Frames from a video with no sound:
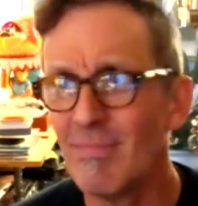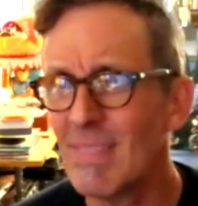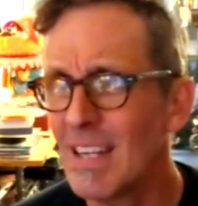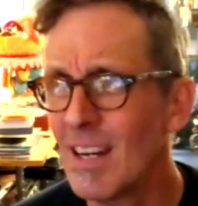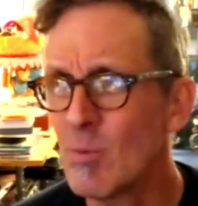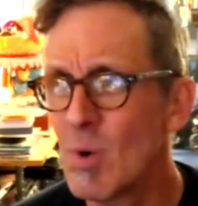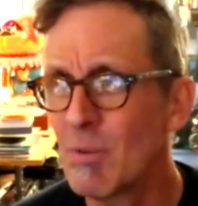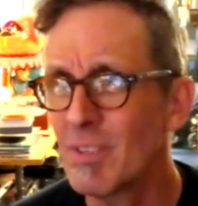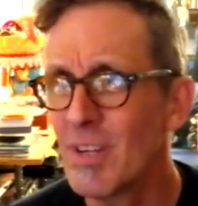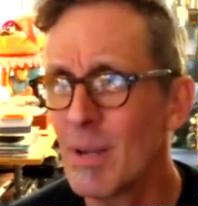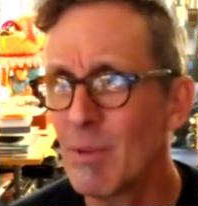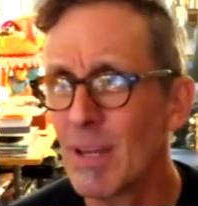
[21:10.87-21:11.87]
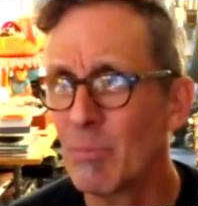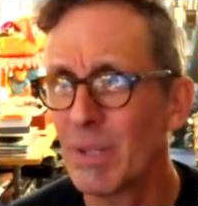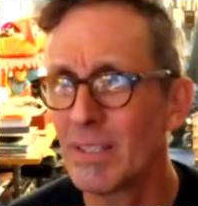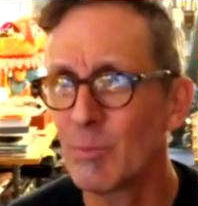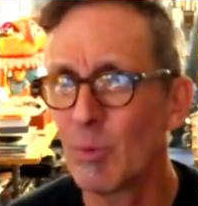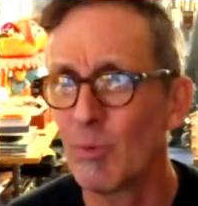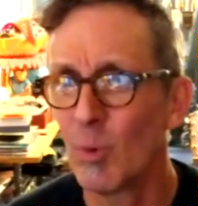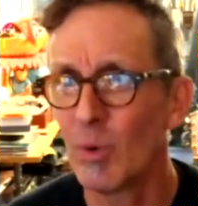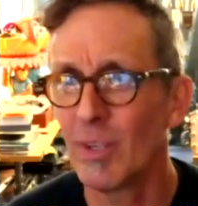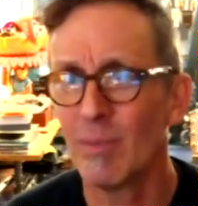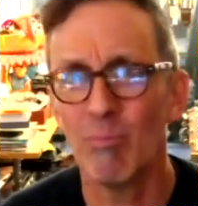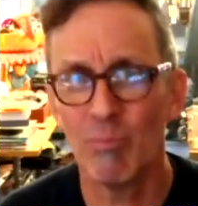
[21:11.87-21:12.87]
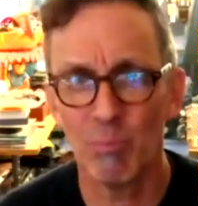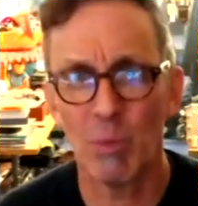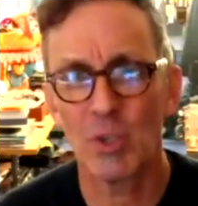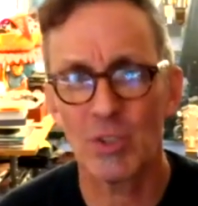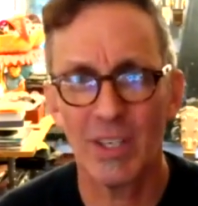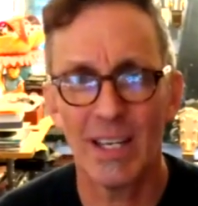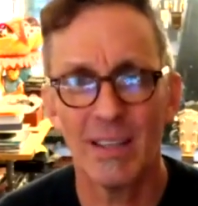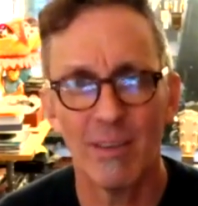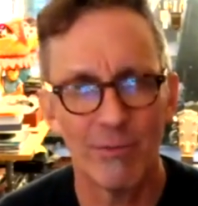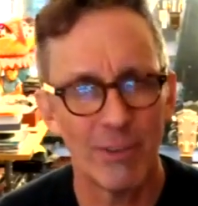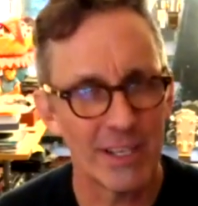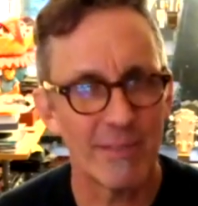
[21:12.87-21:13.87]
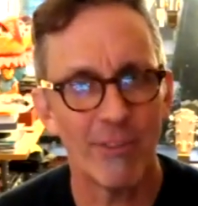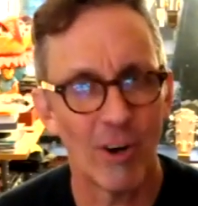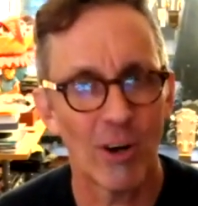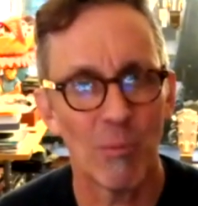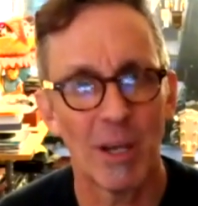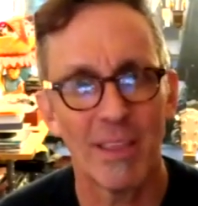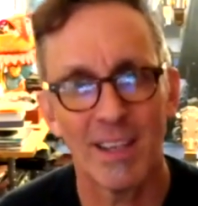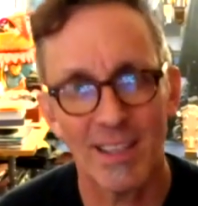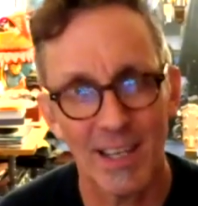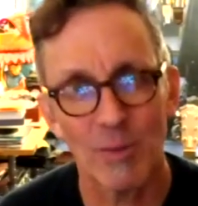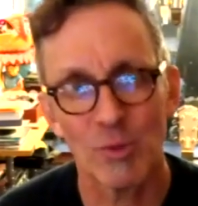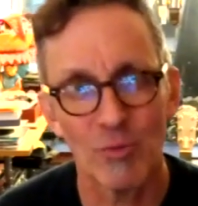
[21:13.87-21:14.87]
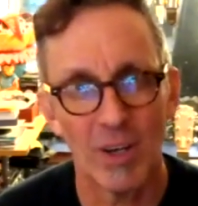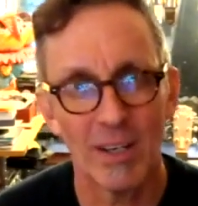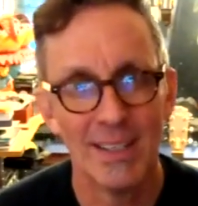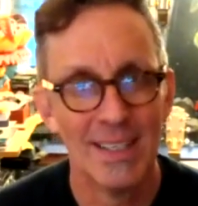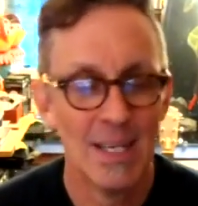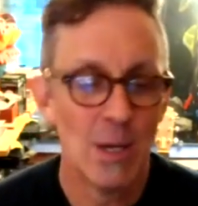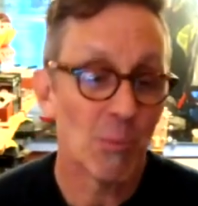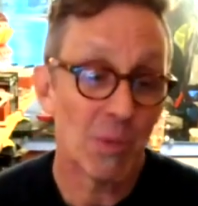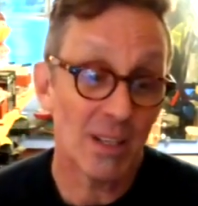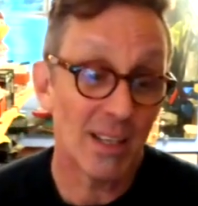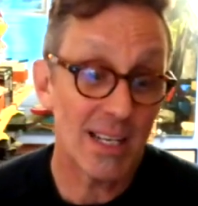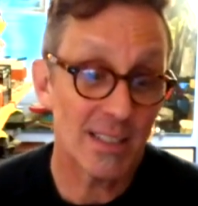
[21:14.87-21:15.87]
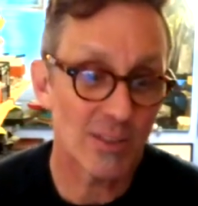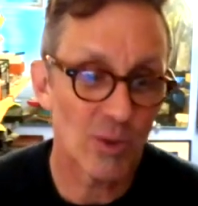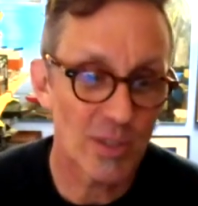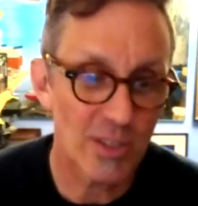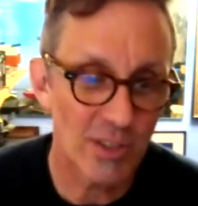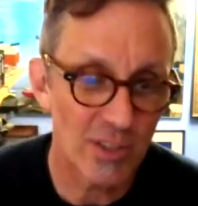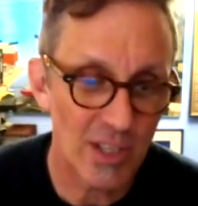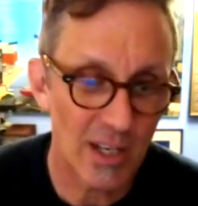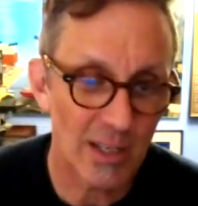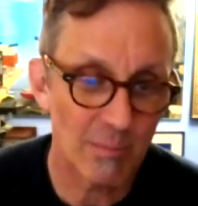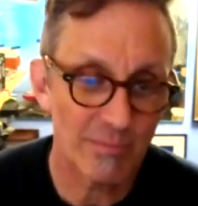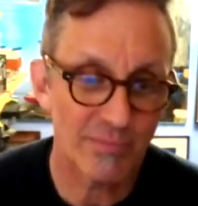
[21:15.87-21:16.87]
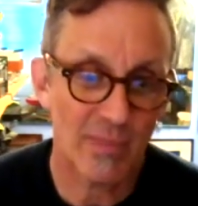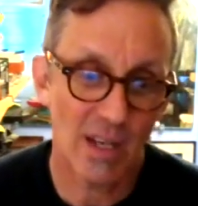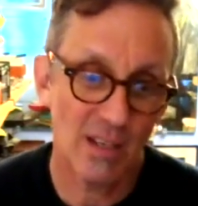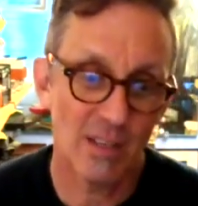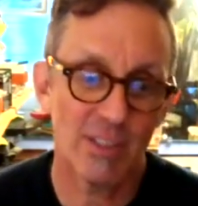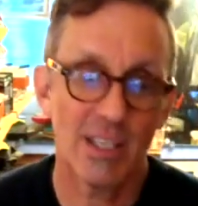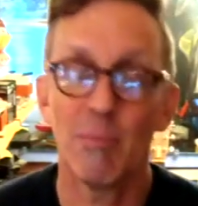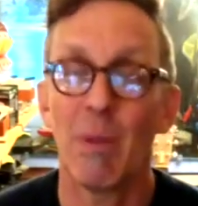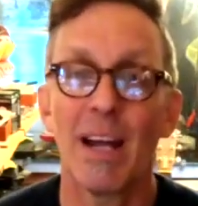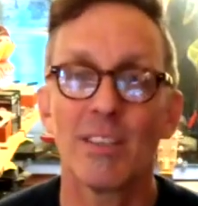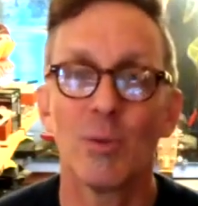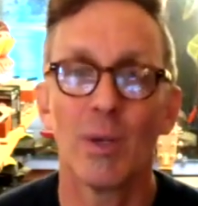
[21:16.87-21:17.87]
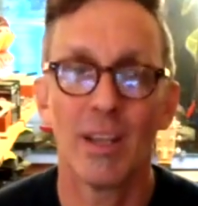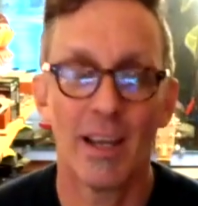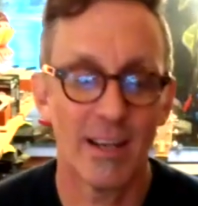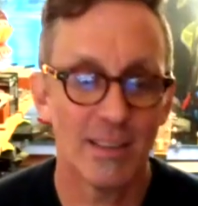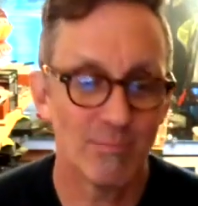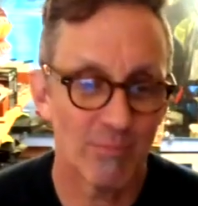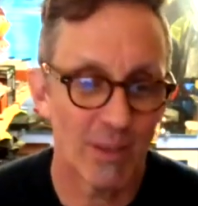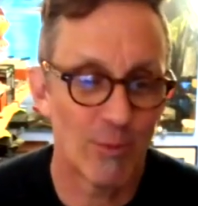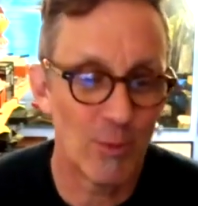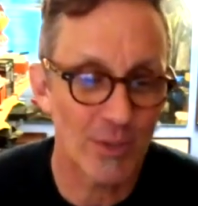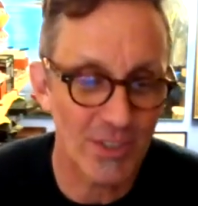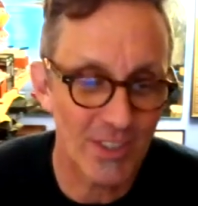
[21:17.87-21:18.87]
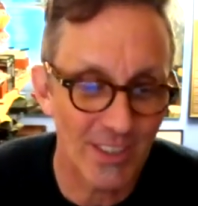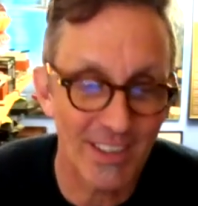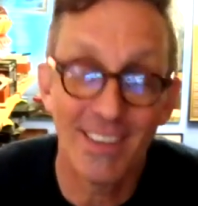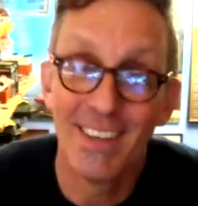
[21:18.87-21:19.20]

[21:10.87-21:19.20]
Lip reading: God, what was the name of that place before that Marshall had? The Funny Farm, I think. That was fun. But Atlanta's always a good time. I'd love to get back to Atlanta if we're still